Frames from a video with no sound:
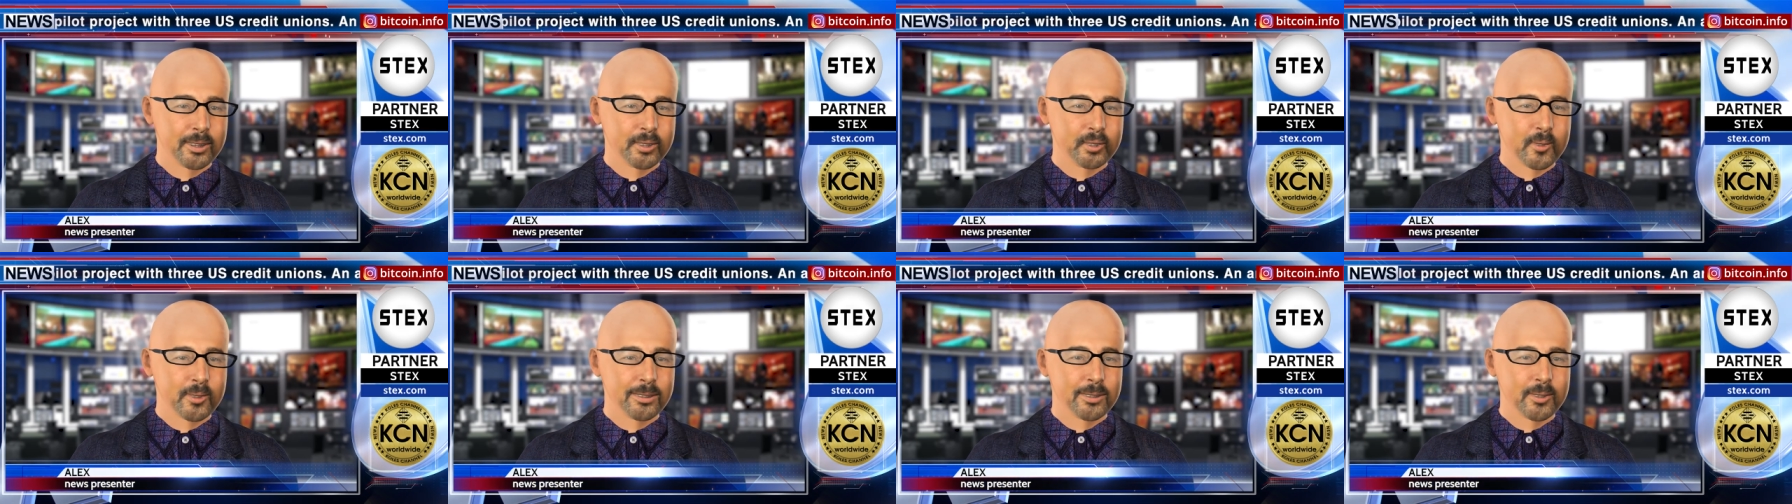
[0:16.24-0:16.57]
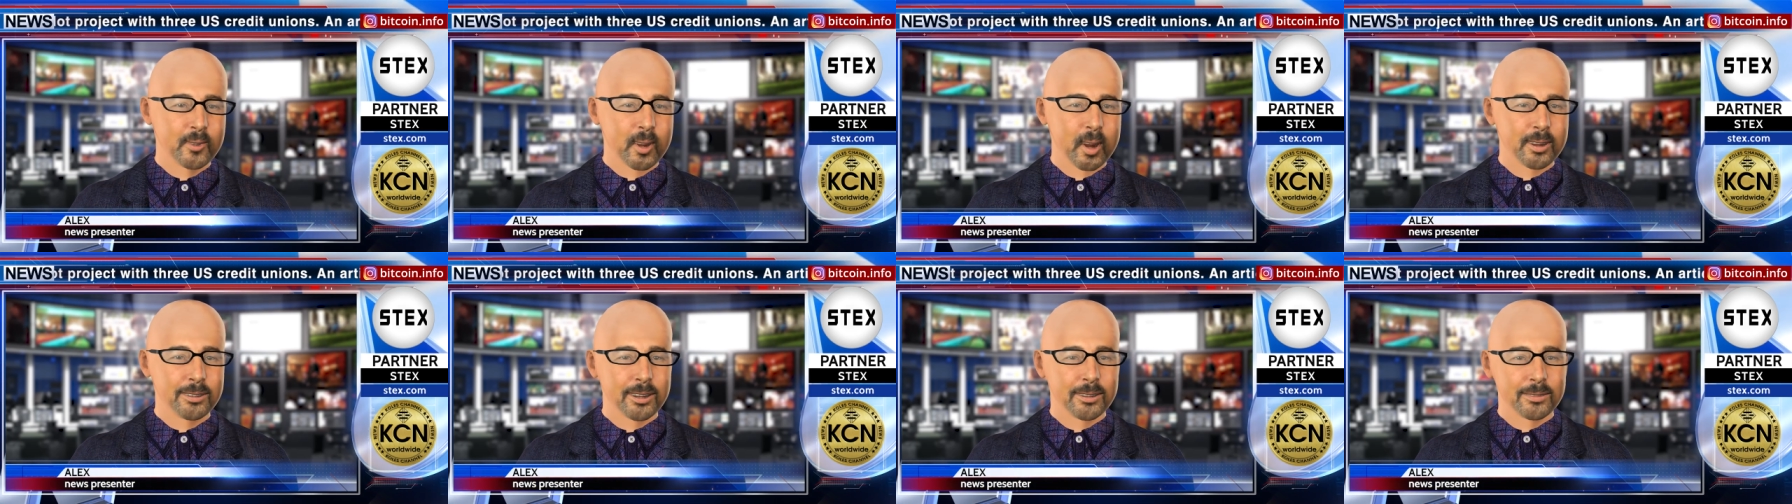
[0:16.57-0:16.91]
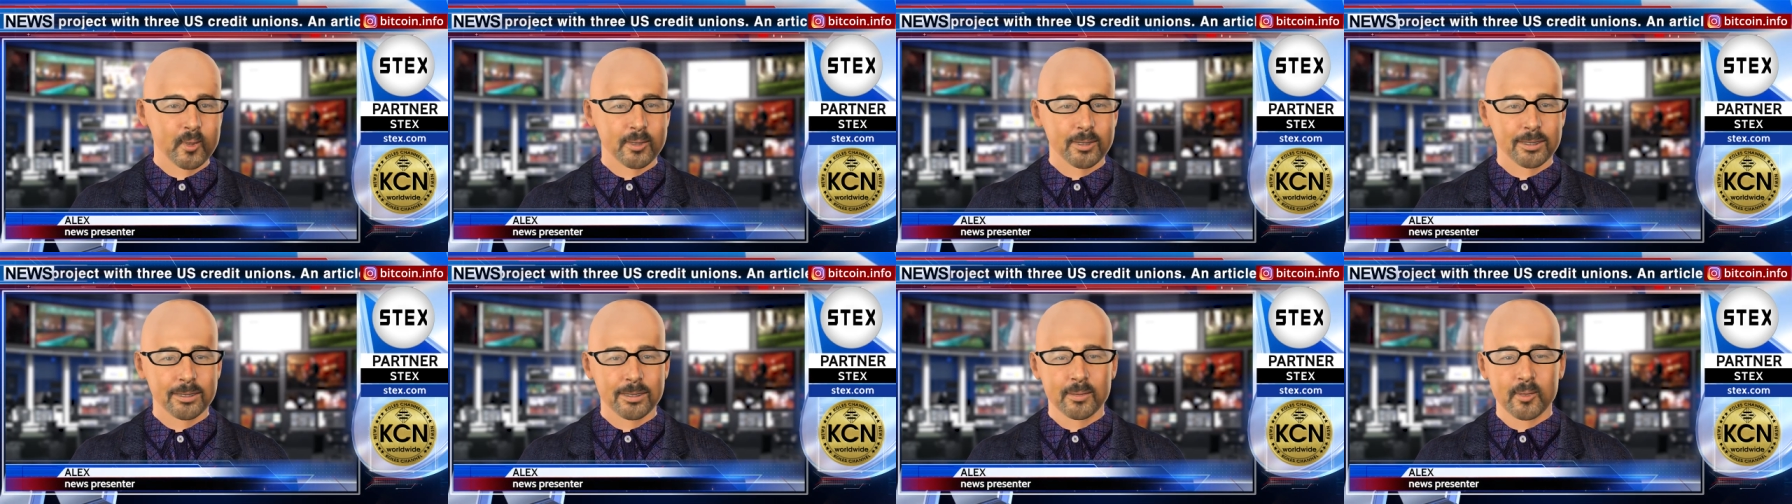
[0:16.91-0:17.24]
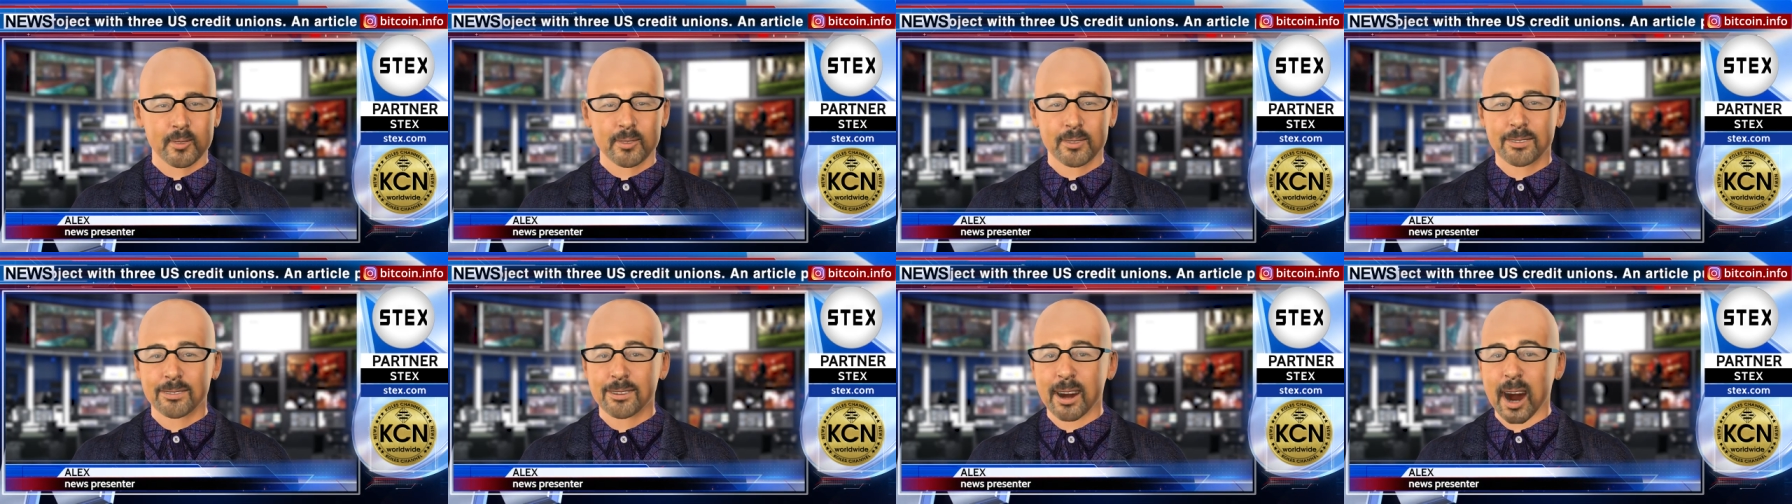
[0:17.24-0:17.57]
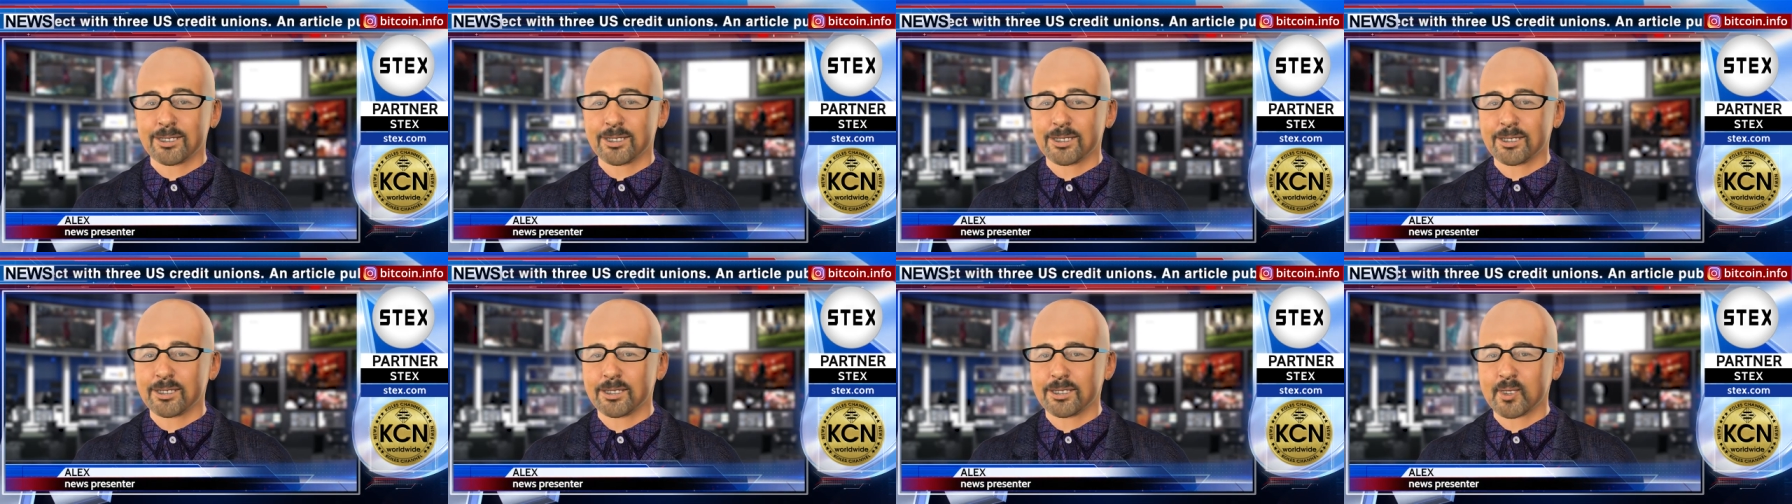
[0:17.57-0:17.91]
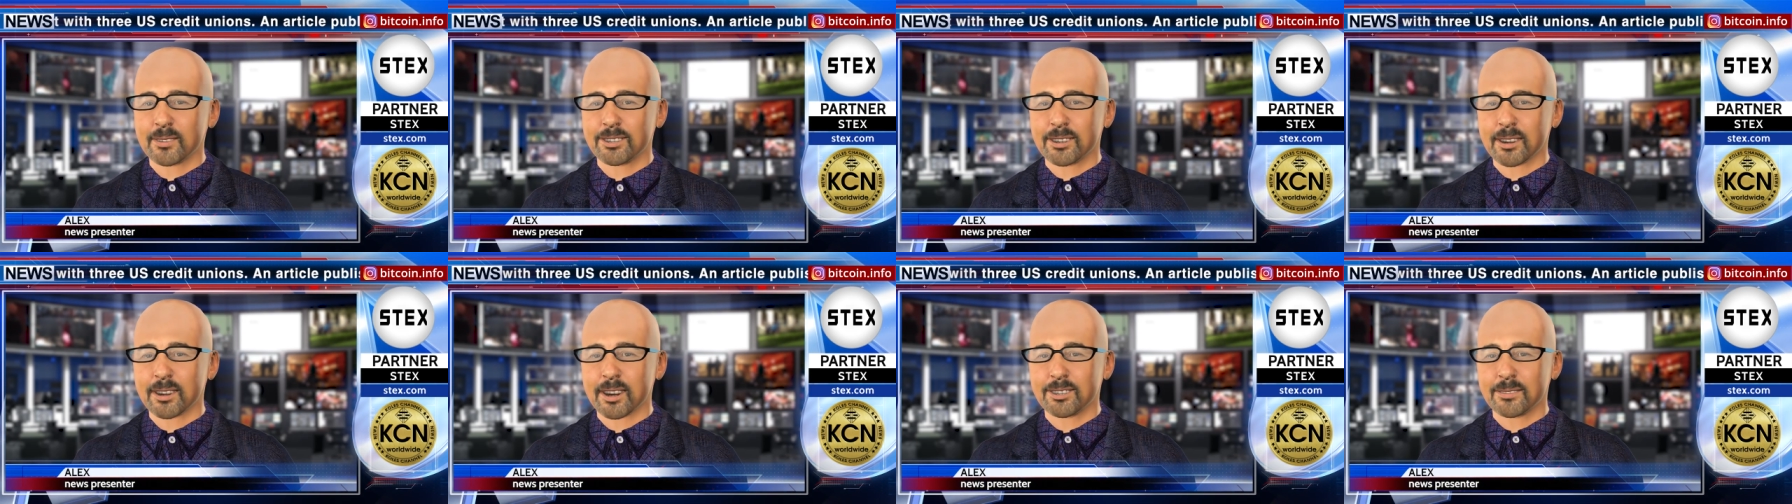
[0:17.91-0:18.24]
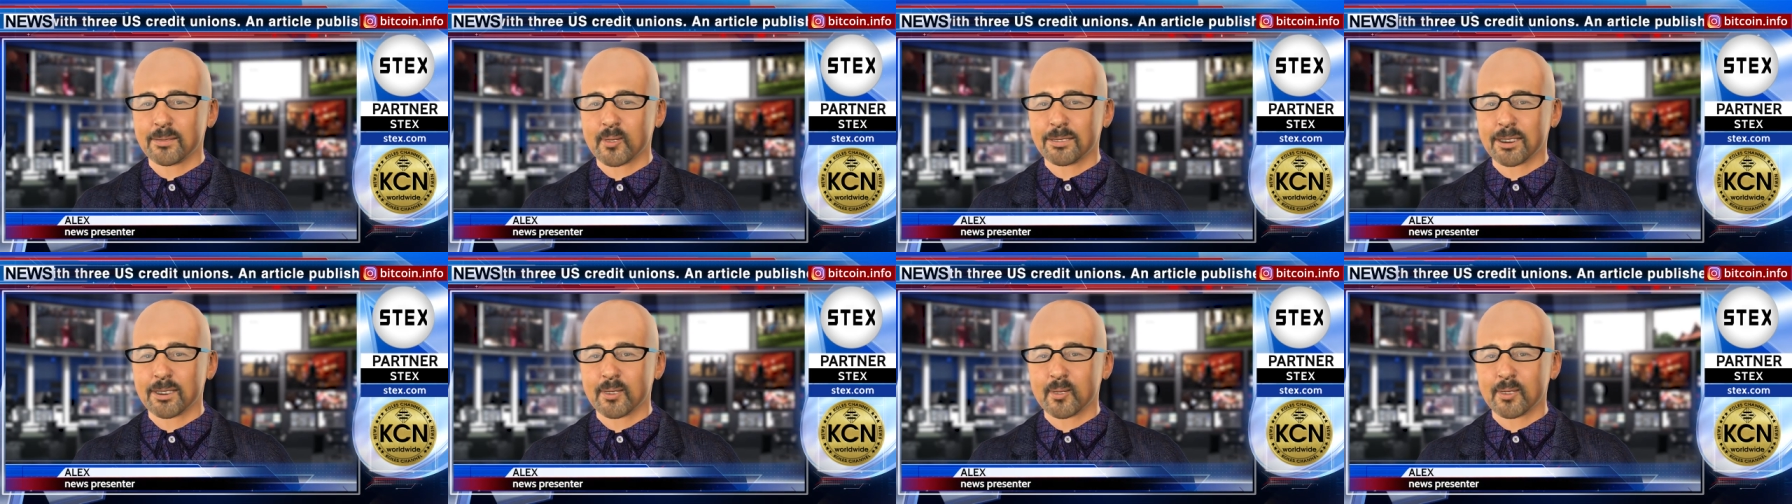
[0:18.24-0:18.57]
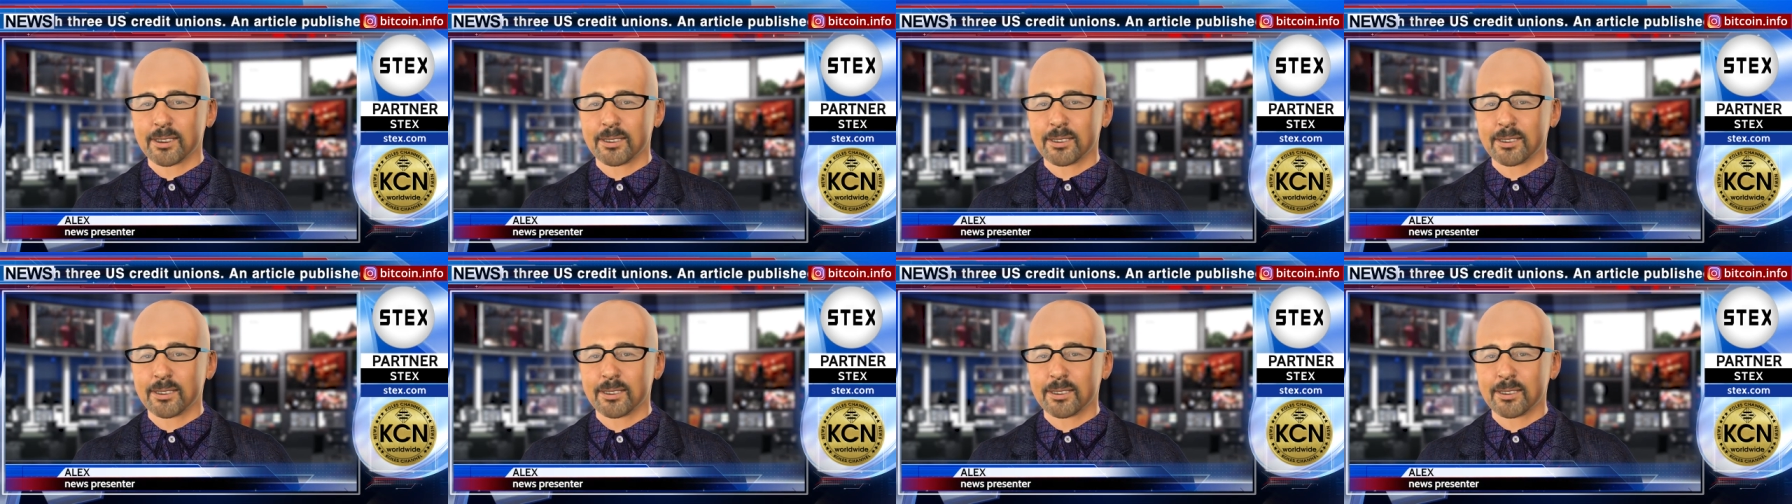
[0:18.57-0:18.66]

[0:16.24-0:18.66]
and TruWest Credit Union all successfully